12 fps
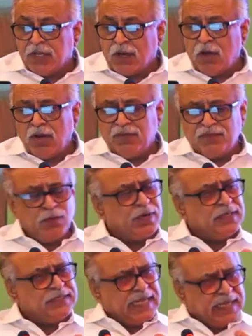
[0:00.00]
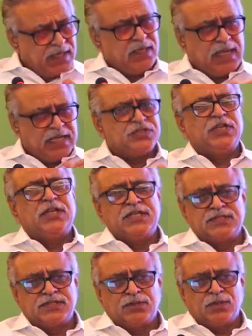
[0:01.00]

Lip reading: Now, if you look at the HLAs,